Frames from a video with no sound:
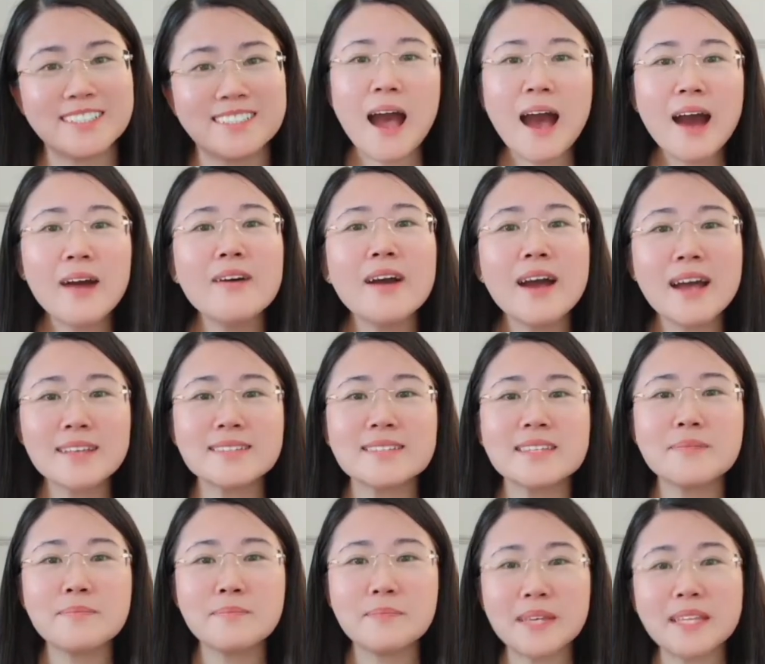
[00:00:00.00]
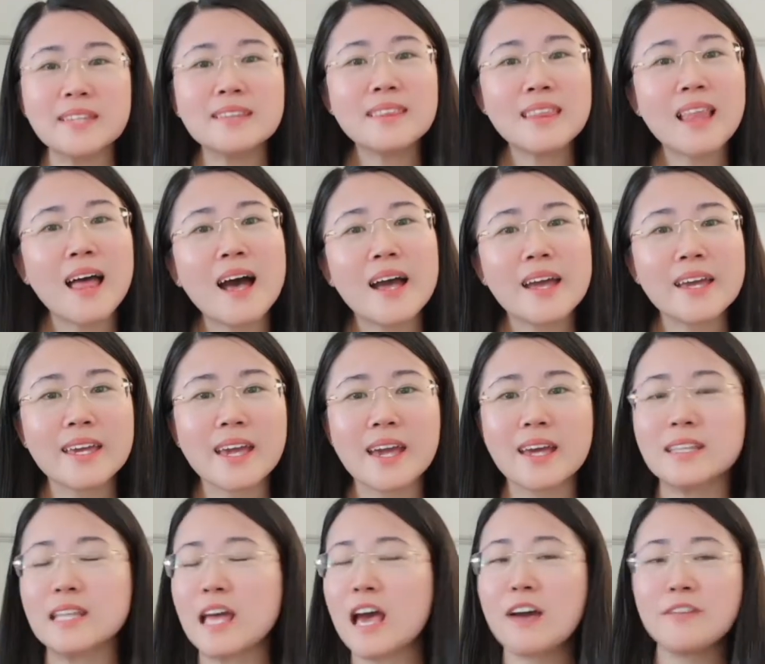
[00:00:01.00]
How has it been like,
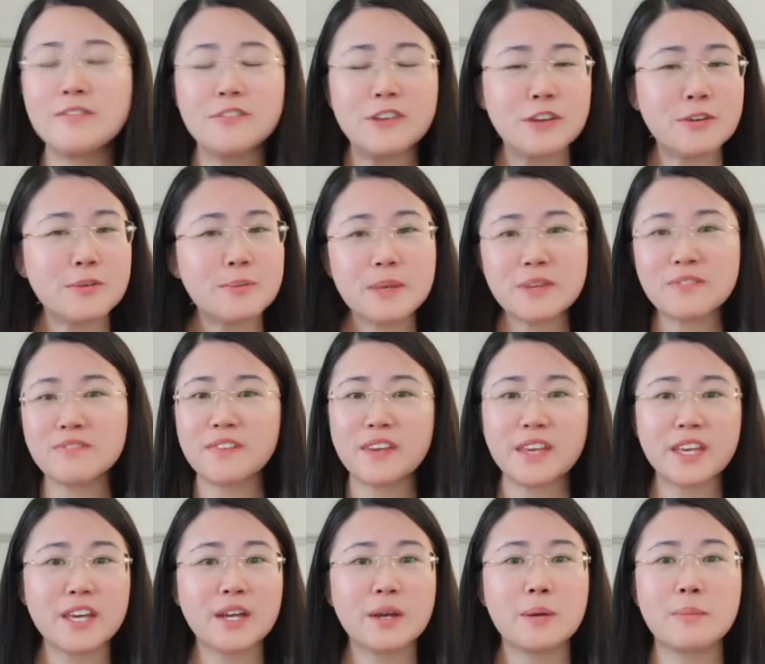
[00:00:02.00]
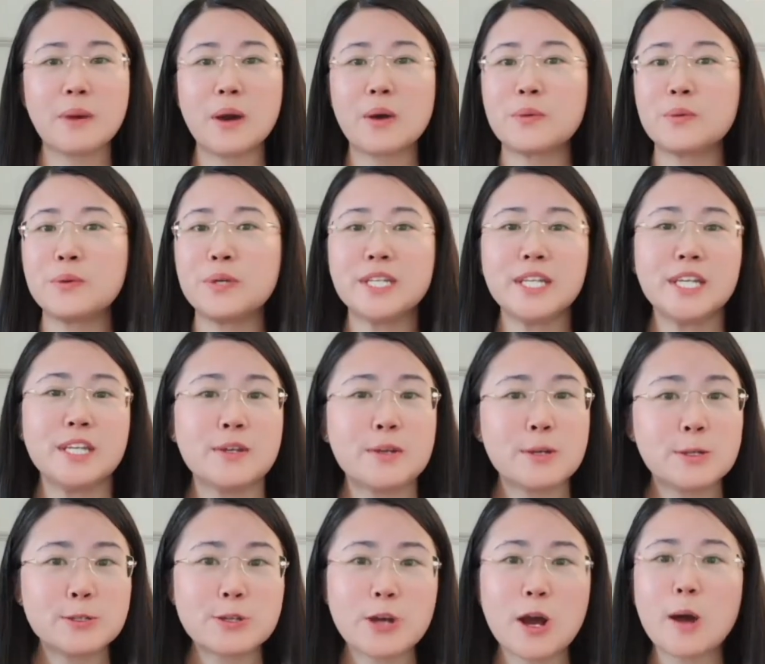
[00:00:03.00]
and have you been thinking about quitting
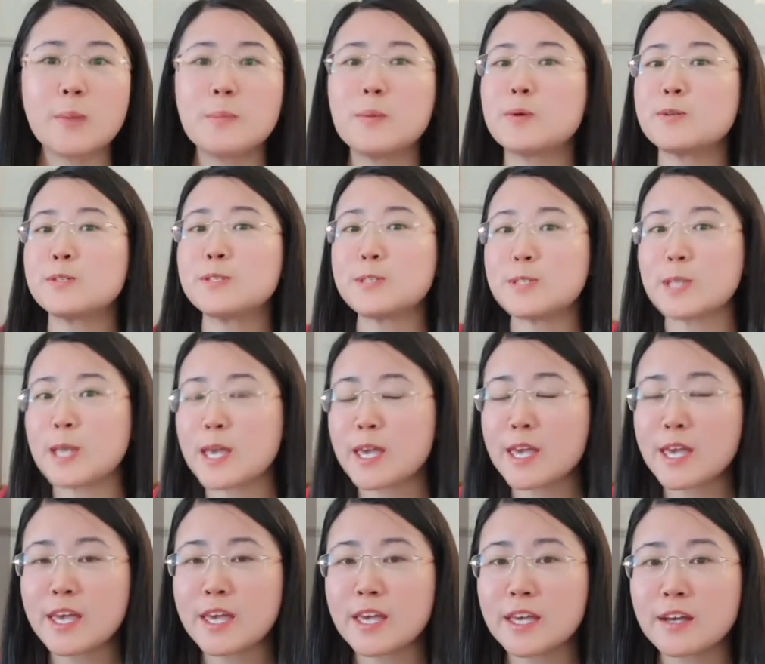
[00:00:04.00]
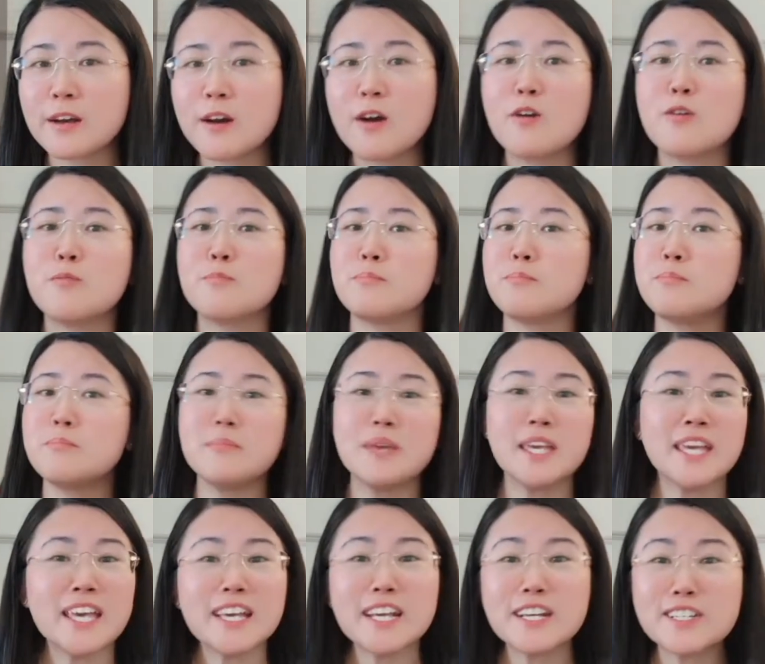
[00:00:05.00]
your job or staying or
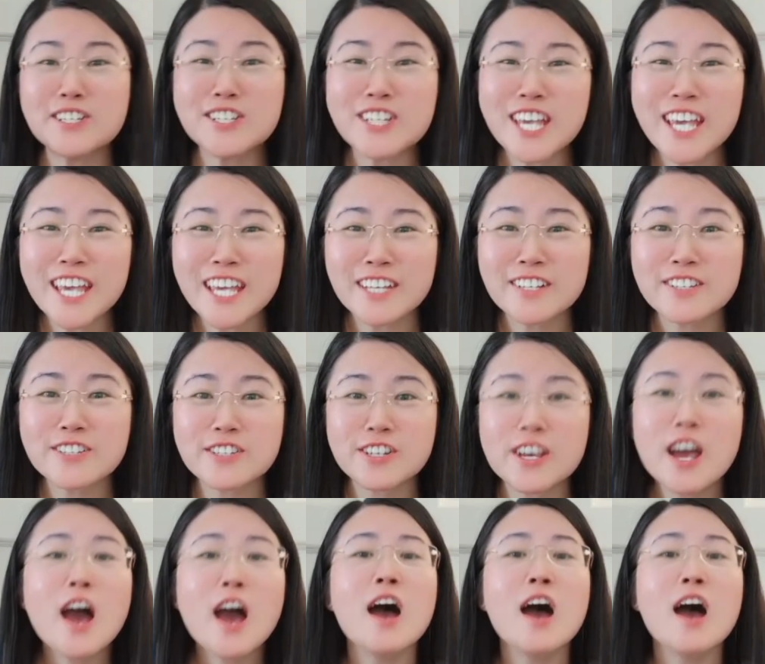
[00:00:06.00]
making a change?